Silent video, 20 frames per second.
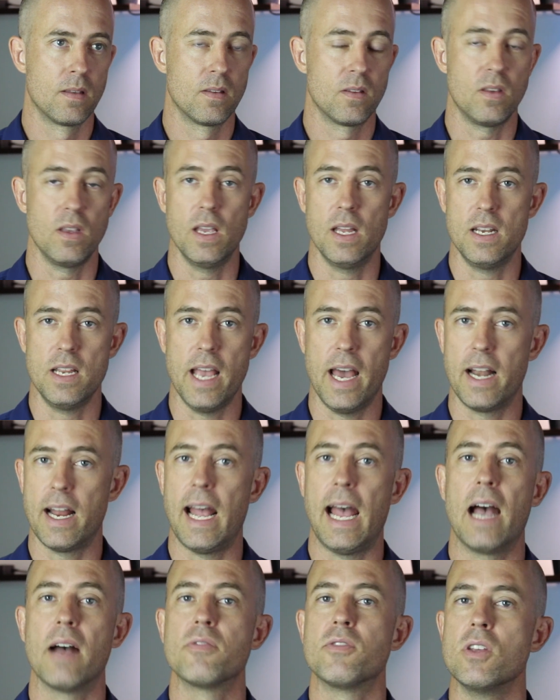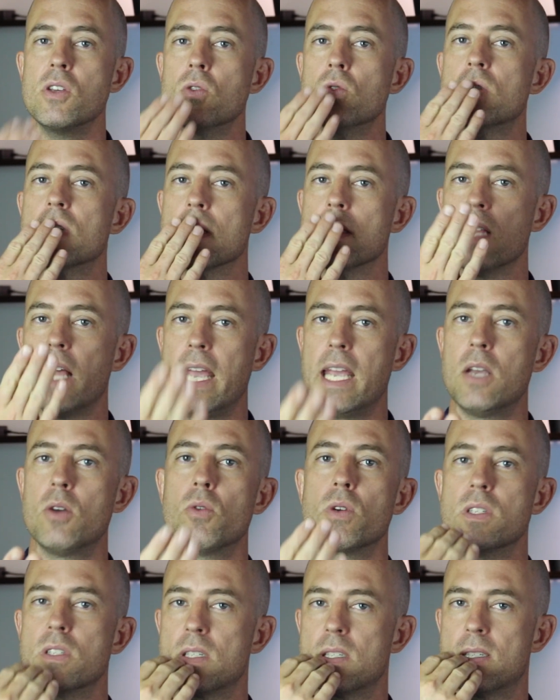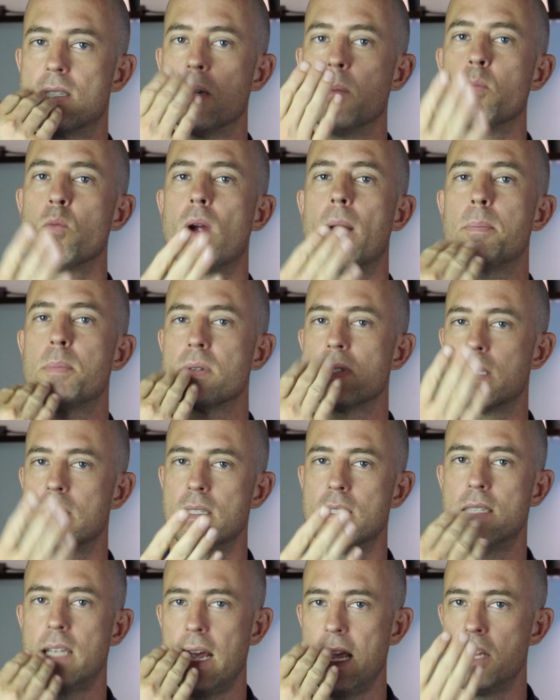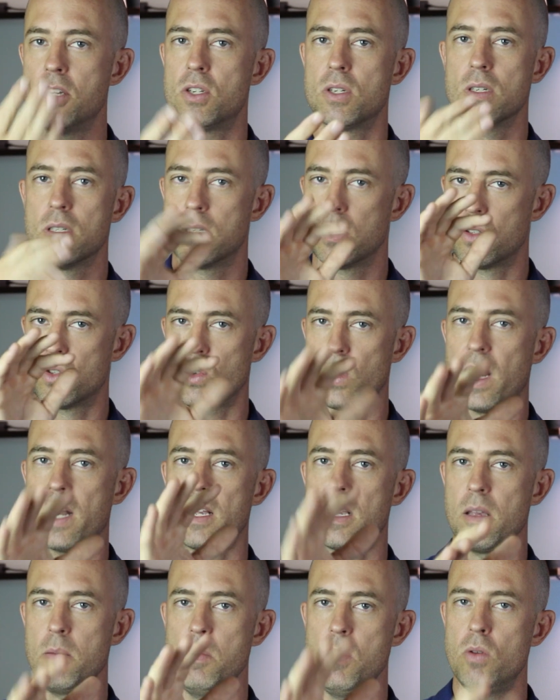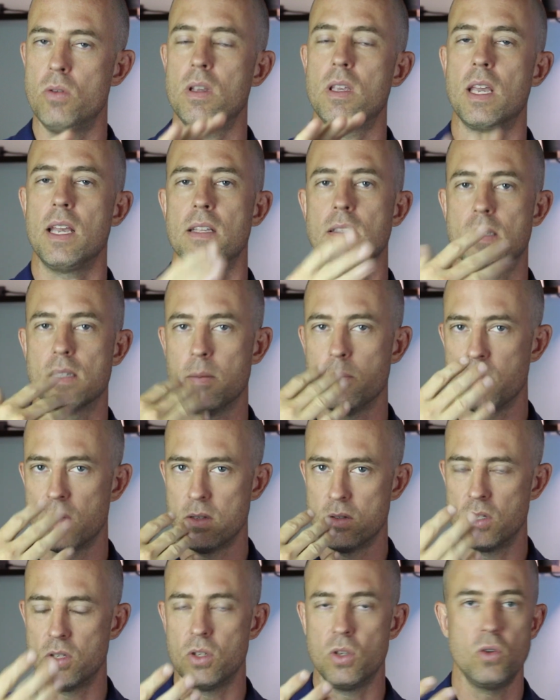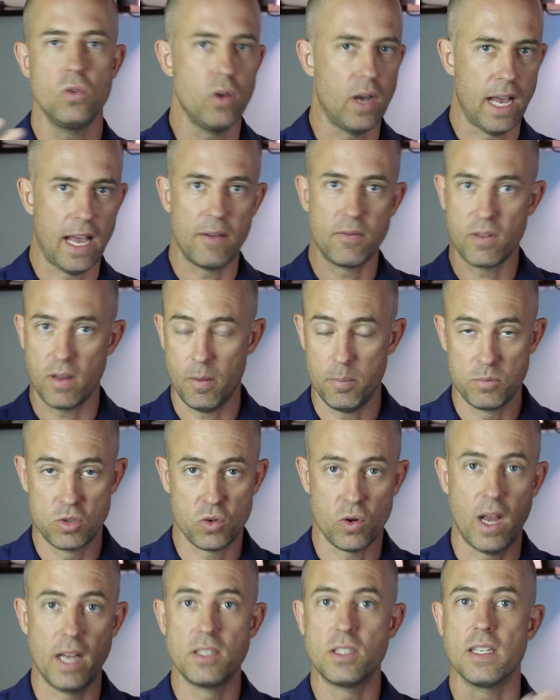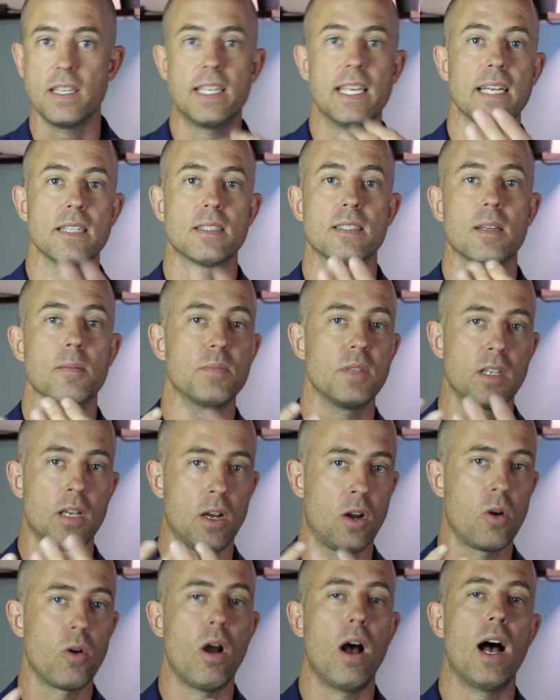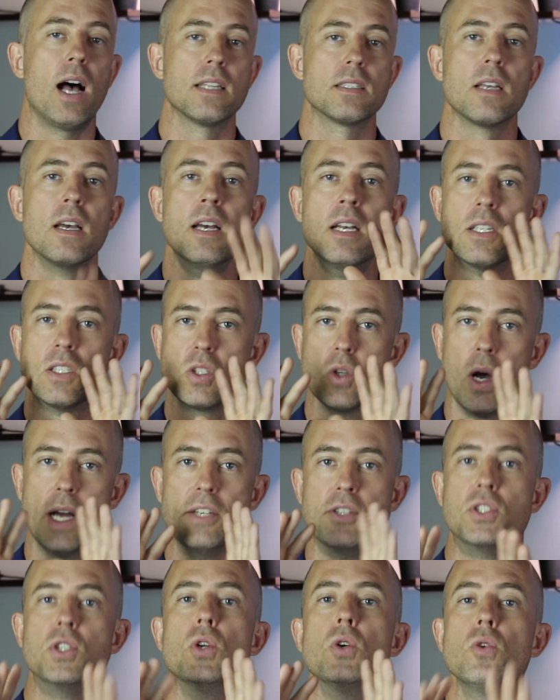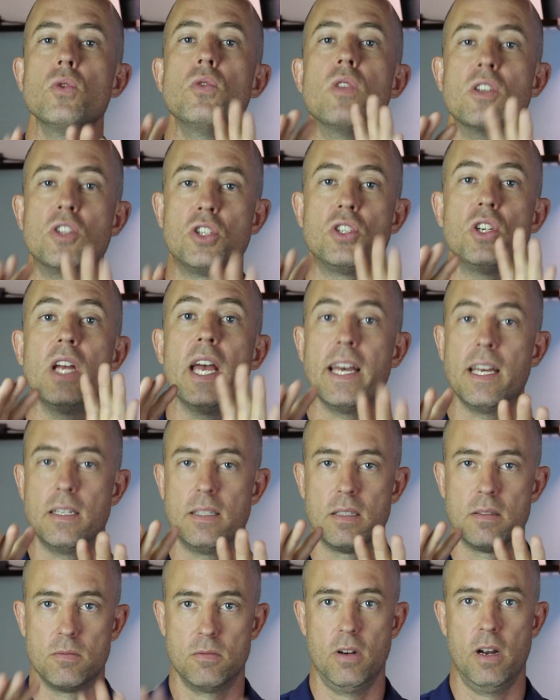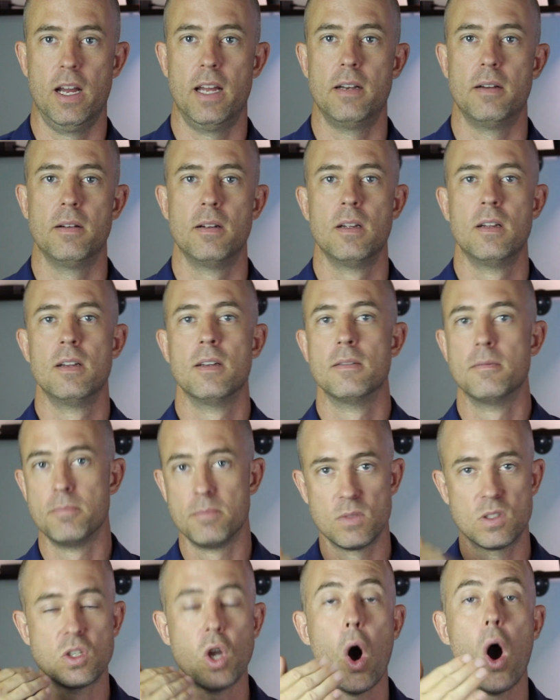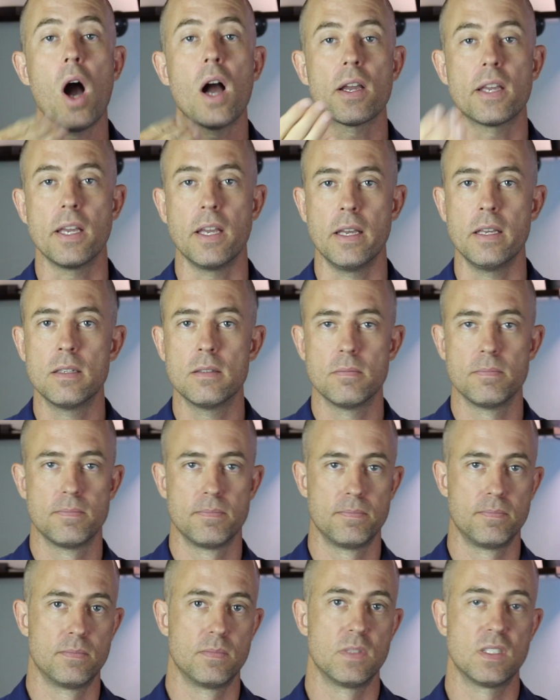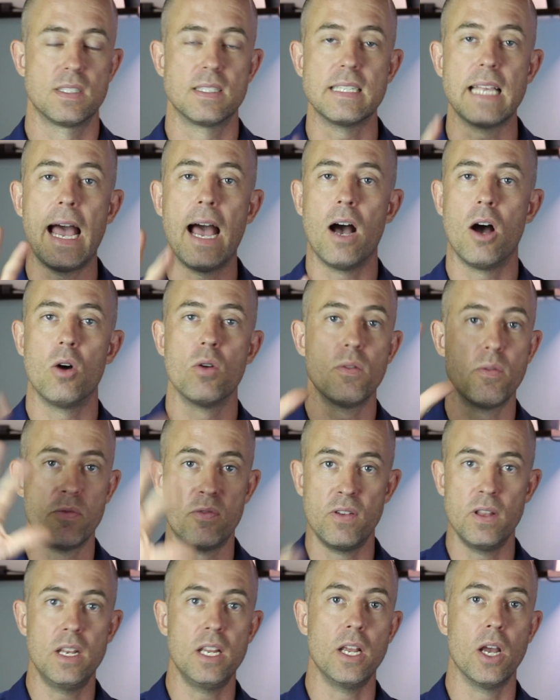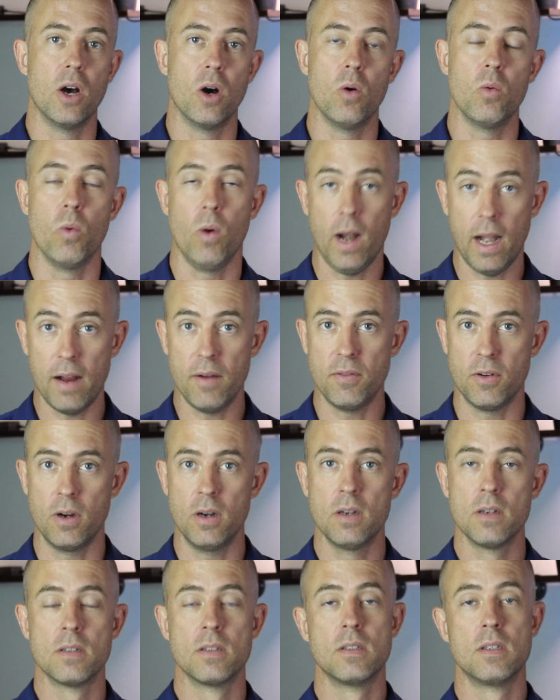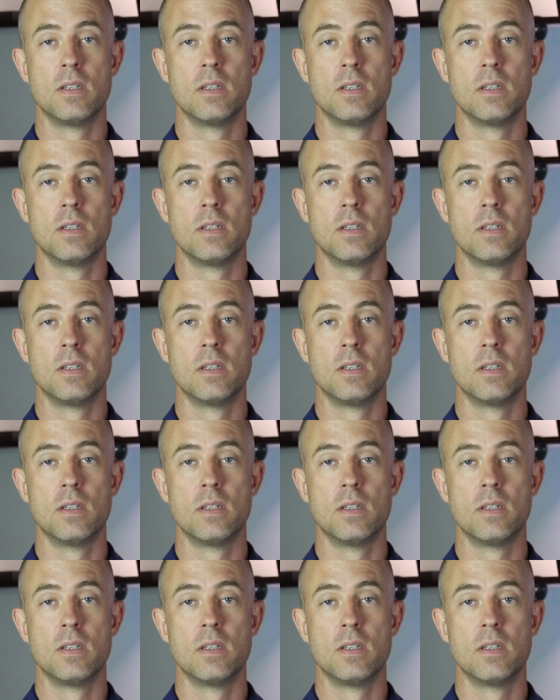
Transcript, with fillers: See, and yet I have to use a language as some representation to try to communicate something to you. I have, I'm trying to get something across, so I do the shit, right? Talking, sound, video, whatever.